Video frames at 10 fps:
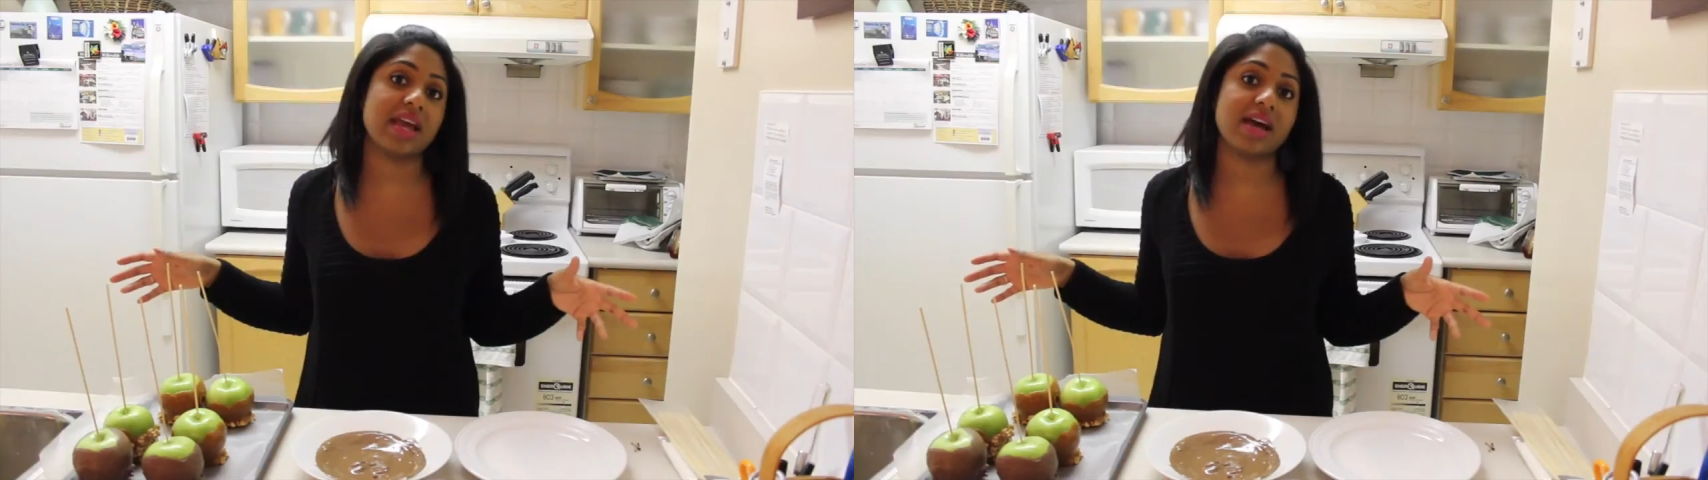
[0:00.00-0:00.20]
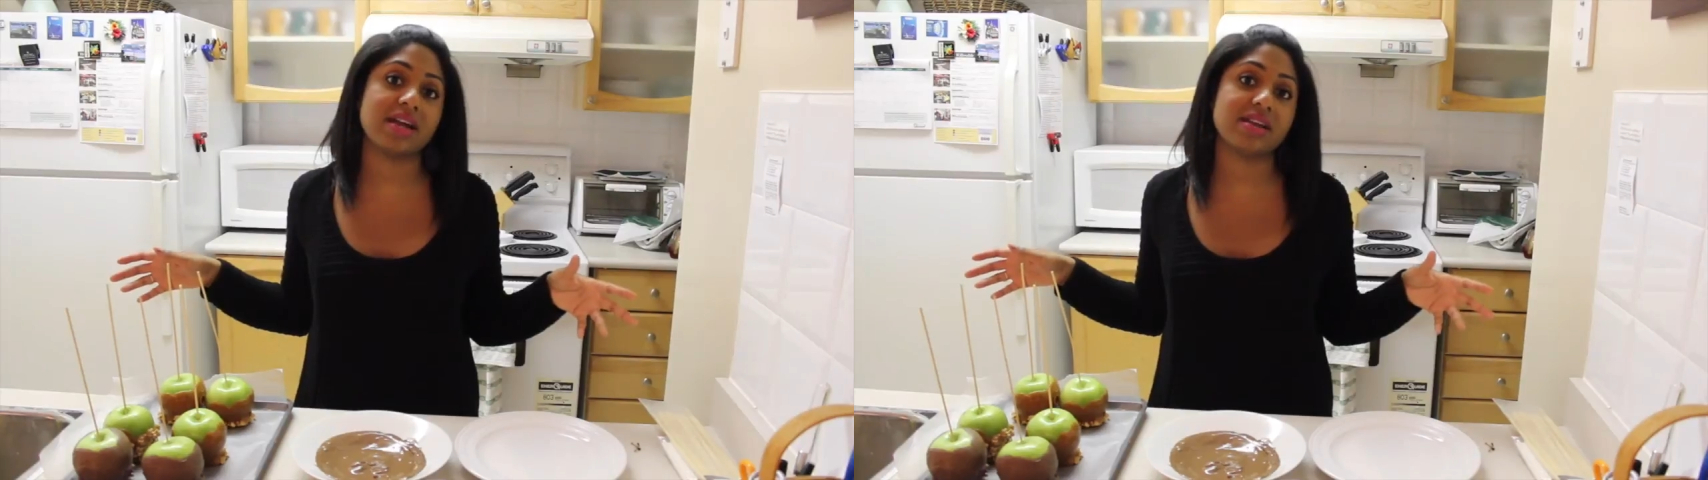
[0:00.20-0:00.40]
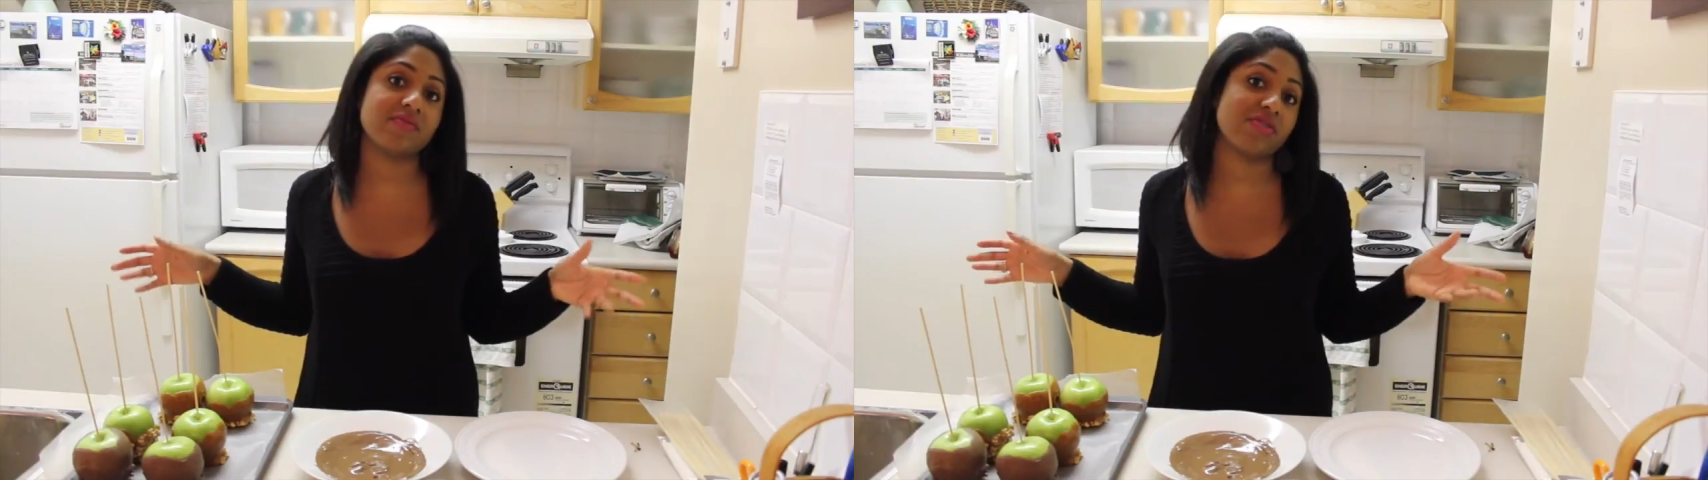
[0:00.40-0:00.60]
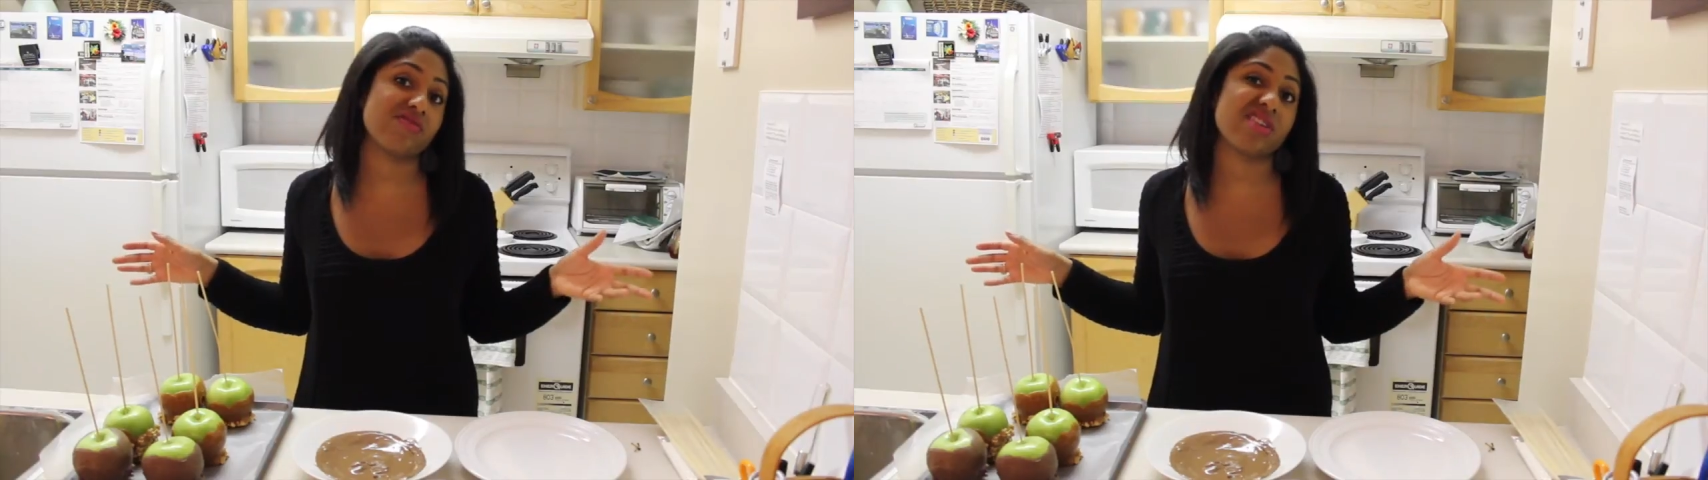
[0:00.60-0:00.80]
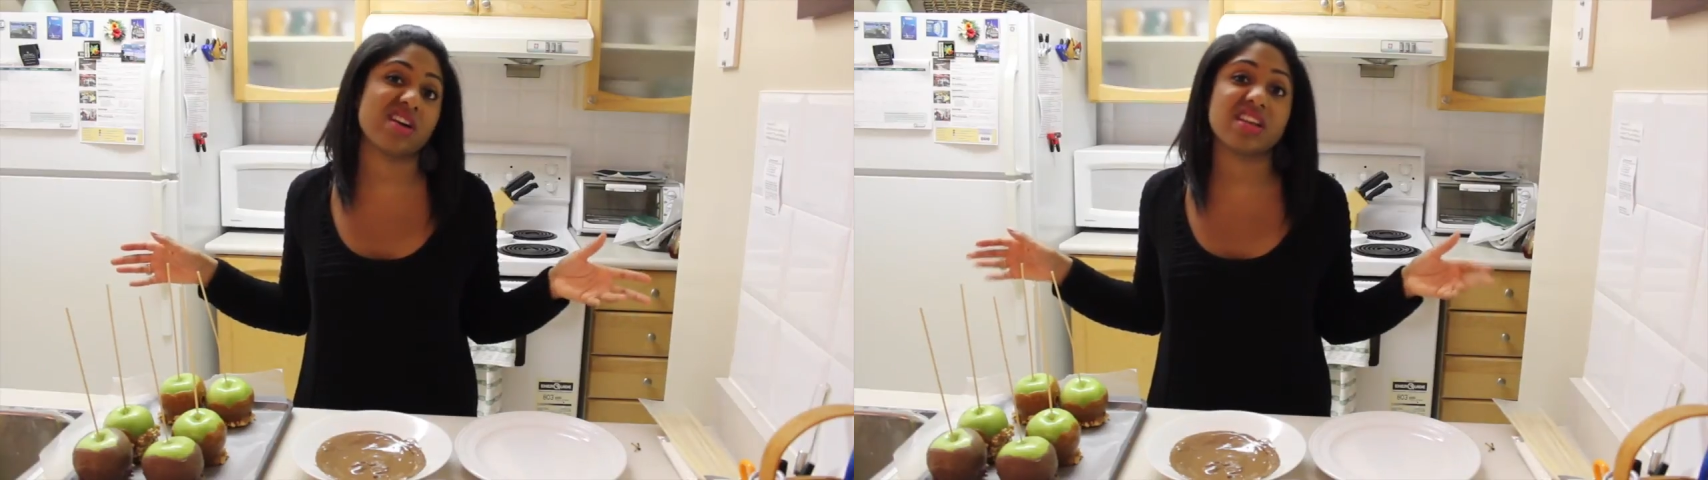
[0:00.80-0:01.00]
and when
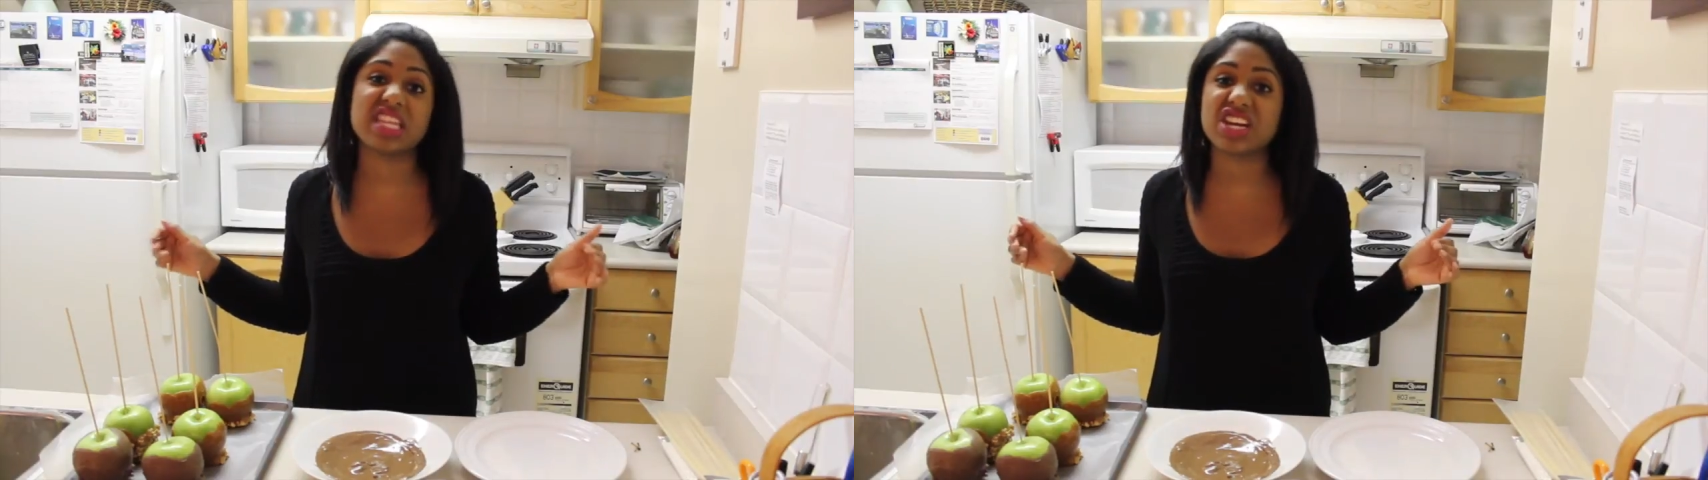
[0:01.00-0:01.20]
they're done,